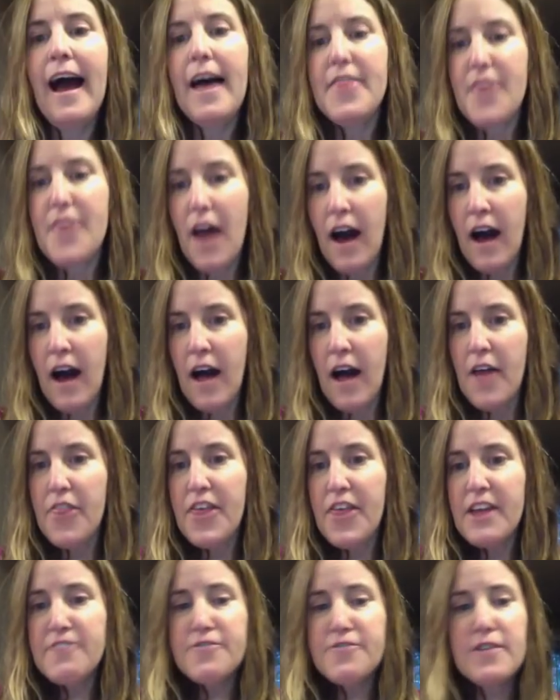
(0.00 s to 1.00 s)

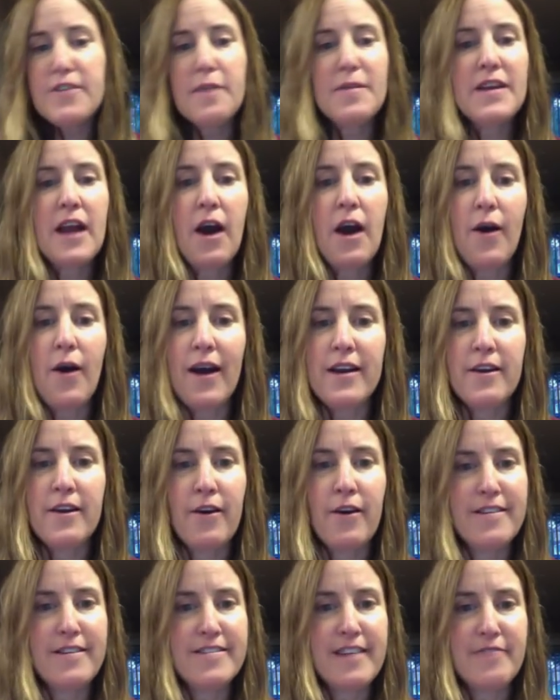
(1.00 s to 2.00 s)
Thanks for letting me know. I know
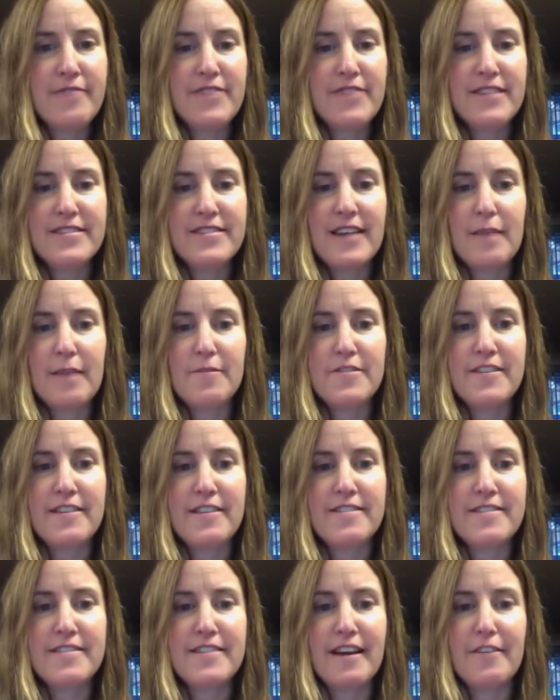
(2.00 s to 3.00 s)
I just haven't had time to change
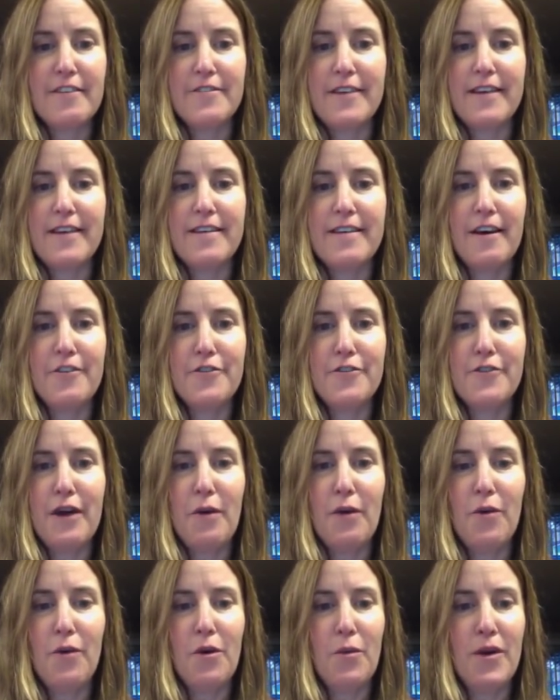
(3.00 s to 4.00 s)
the title yet. I'll do that
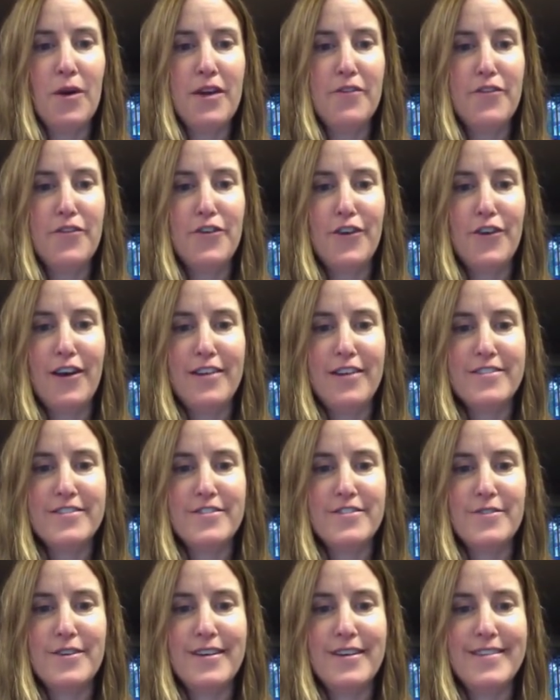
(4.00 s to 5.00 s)
while I'm waiting for you guys
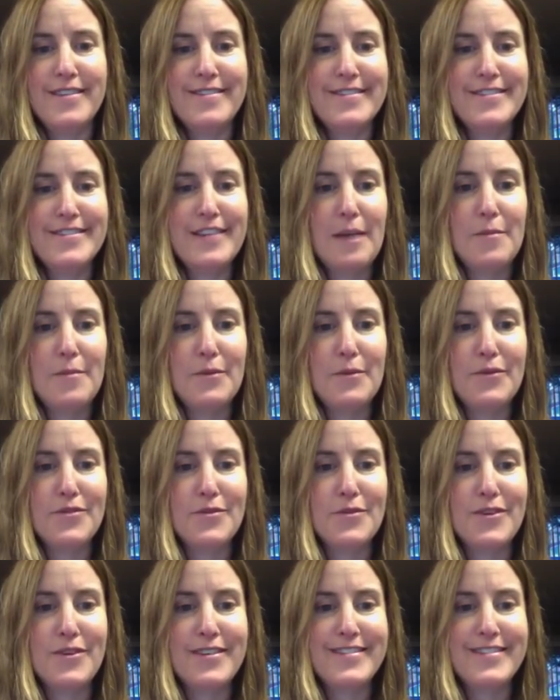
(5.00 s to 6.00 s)
to chime in with some
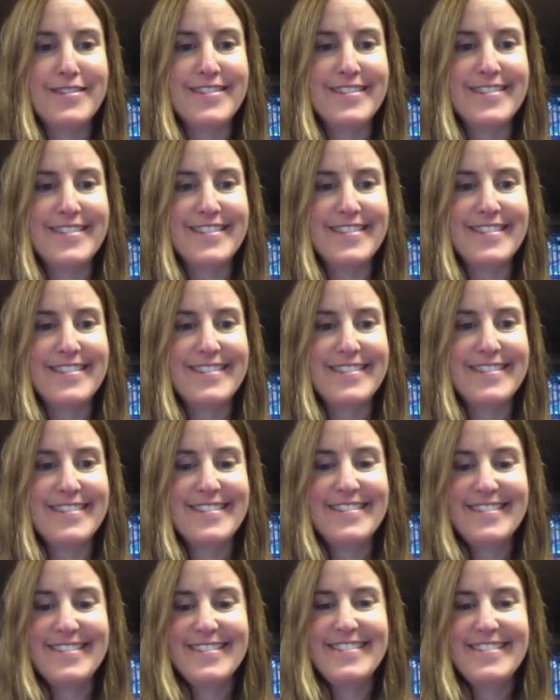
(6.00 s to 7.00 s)
questions here.
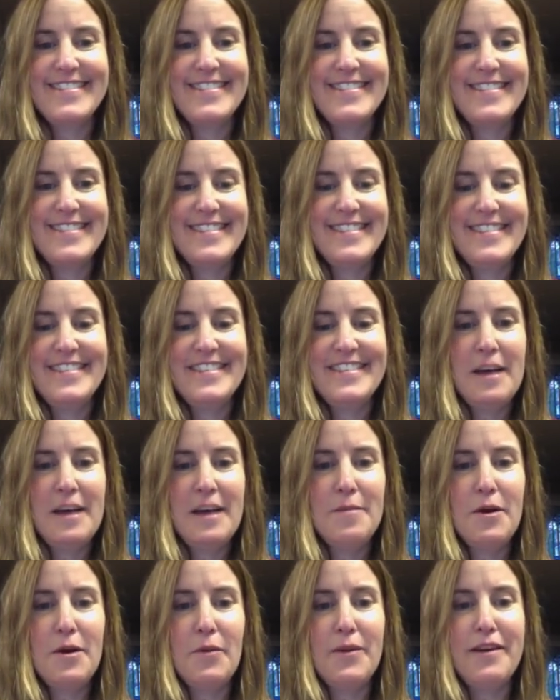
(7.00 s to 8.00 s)
How
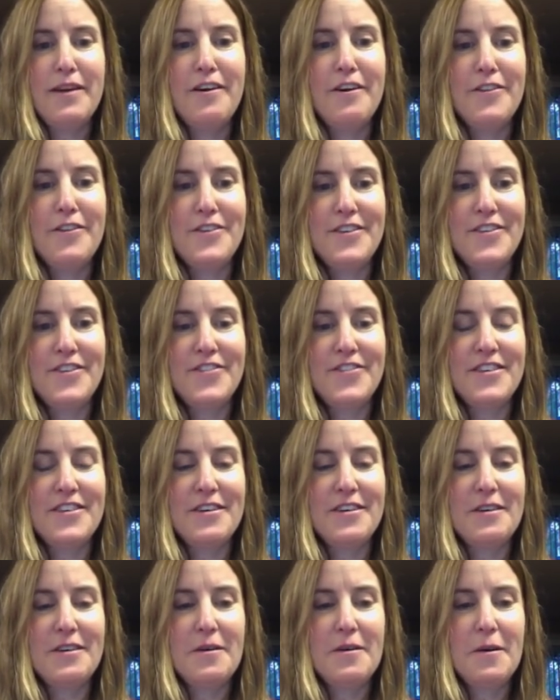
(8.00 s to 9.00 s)
about we call this
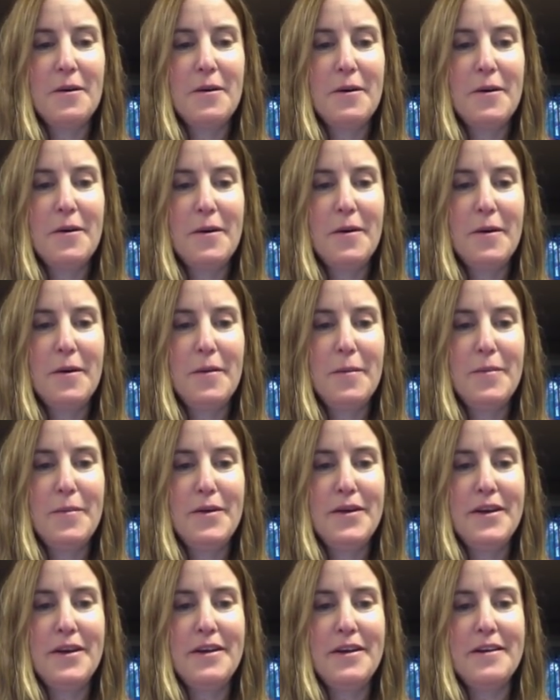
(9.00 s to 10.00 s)
the
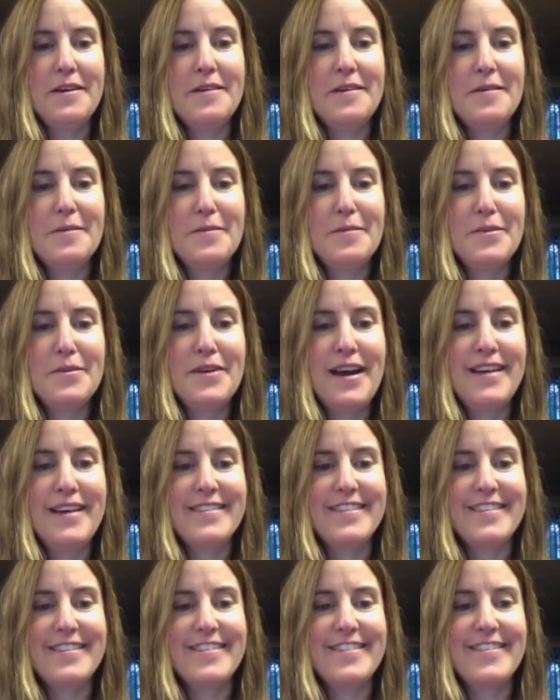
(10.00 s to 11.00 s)
Pig
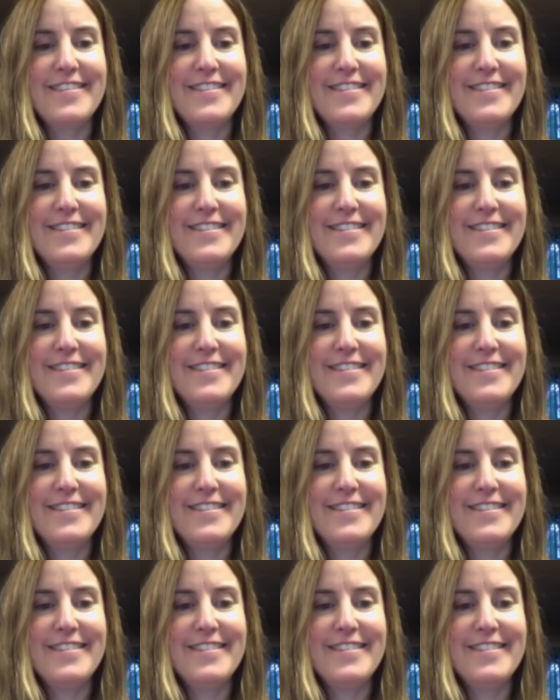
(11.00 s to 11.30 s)
Practical